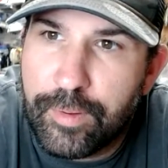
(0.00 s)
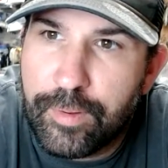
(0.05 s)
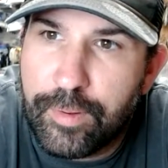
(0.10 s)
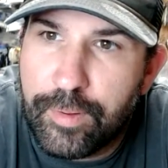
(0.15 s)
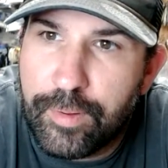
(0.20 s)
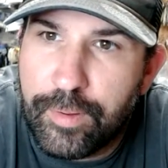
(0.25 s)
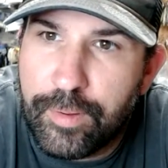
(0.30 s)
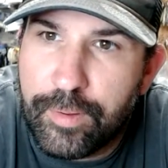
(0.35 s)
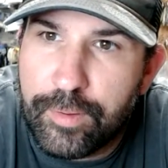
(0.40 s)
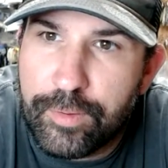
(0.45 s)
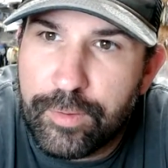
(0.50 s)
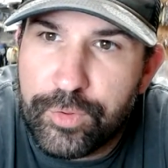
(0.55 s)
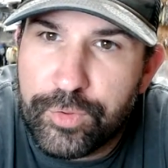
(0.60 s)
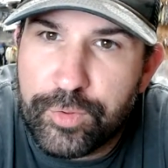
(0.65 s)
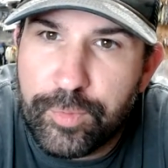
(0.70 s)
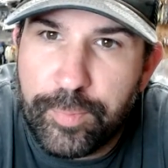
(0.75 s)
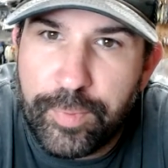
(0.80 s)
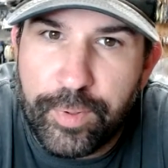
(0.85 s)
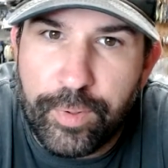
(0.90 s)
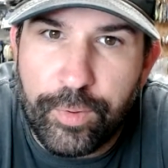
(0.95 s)

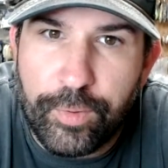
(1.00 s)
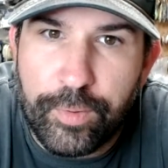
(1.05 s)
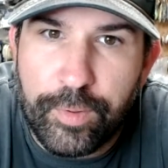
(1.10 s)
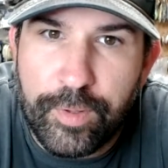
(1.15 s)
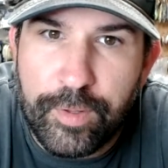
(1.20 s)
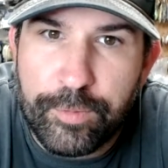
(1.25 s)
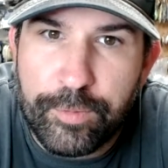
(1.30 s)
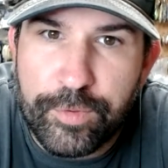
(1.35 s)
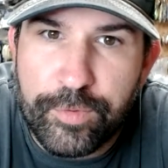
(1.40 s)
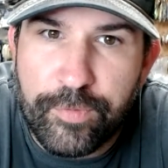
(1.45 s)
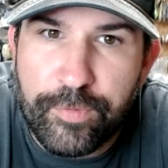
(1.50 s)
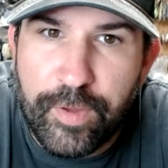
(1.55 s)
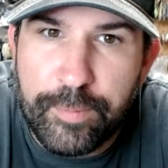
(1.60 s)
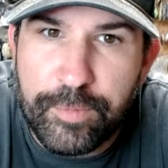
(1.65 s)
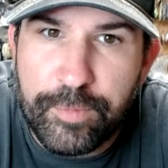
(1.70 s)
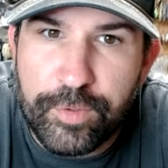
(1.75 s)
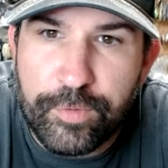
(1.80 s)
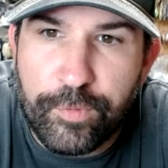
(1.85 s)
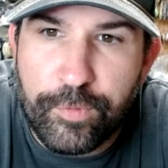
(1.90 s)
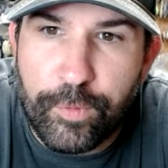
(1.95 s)
used to build. He was
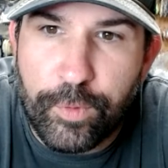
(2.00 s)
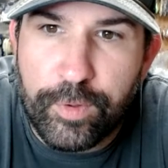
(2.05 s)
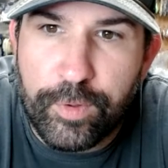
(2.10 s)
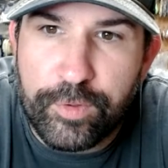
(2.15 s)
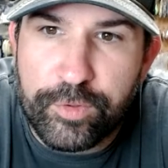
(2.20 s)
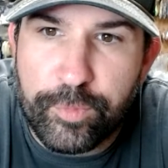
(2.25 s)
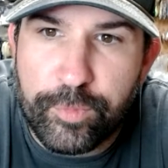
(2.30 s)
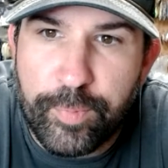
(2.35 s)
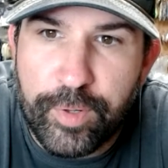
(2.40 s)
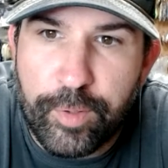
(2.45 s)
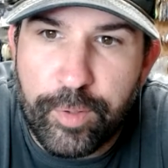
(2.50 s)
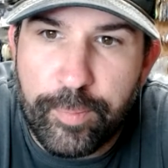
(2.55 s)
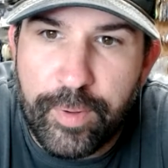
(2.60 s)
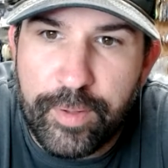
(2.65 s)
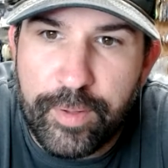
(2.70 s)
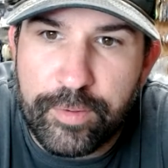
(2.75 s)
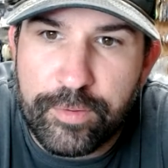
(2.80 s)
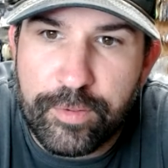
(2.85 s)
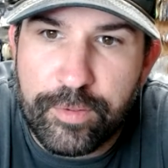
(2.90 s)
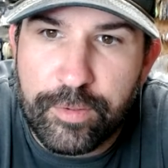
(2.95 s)
famous for his
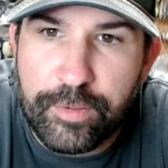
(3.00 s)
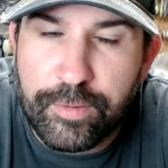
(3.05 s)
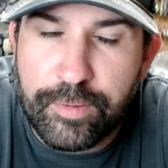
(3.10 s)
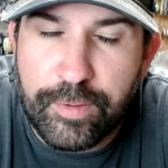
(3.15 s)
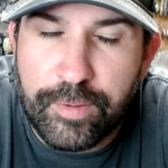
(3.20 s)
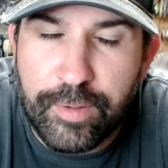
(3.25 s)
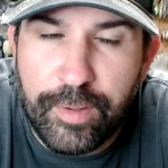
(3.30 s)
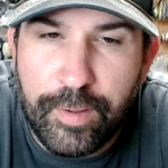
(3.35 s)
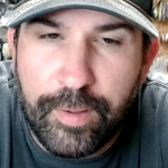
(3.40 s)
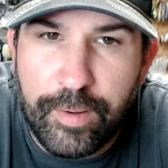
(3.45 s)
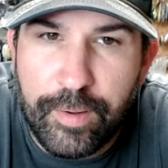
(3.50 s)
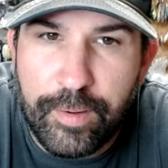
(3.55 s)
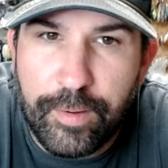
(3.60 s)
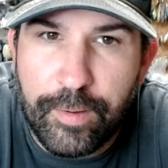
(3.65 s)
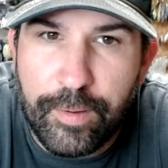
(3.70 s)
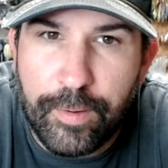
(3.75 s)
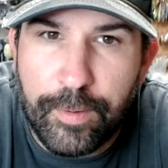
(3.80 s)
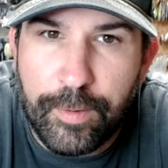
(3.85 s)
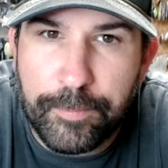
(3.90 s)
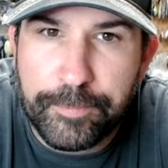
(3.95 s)
spinnerbaits,
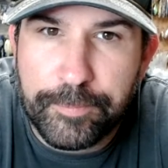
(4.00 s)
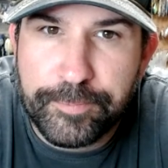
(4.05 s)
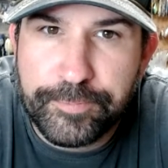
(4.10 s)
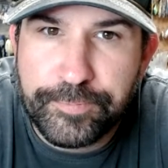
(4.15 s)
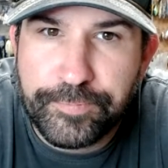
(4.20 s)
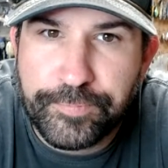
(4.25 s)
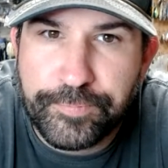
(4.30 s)
and